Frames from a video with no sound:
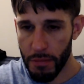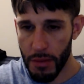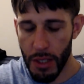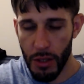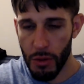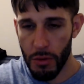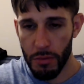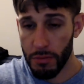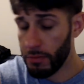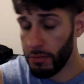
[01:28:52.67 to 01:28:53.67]

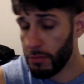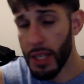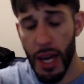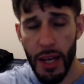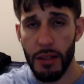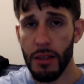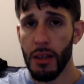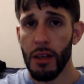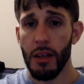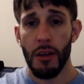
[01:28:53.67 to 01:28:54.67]
Again,
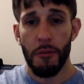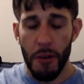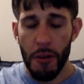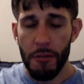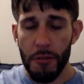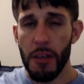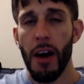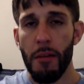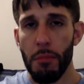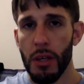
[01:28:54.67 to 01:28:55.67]

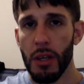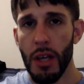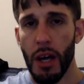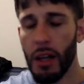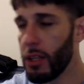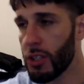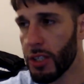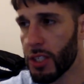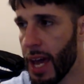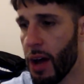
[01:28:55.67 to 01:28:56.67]
$55 million. Let's
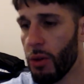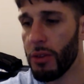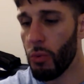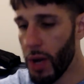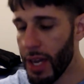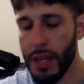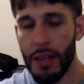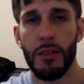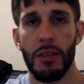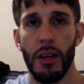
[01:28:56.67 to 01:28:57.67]
count the
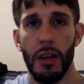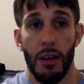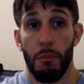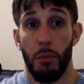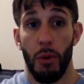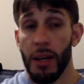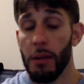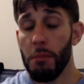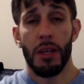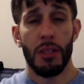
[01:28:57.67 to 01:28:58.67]
ways. Brandon
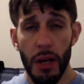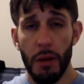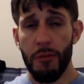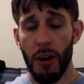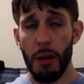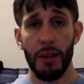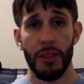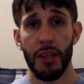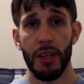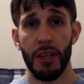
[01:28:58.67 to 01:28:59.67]
Beane's been upfront about
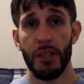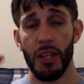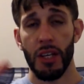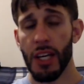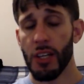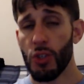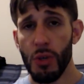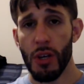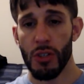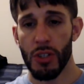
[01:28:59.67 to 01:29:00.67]
this. It's going to take 2
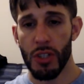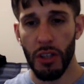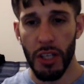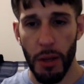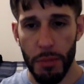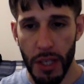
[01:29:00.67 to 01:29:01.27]
years to clean up the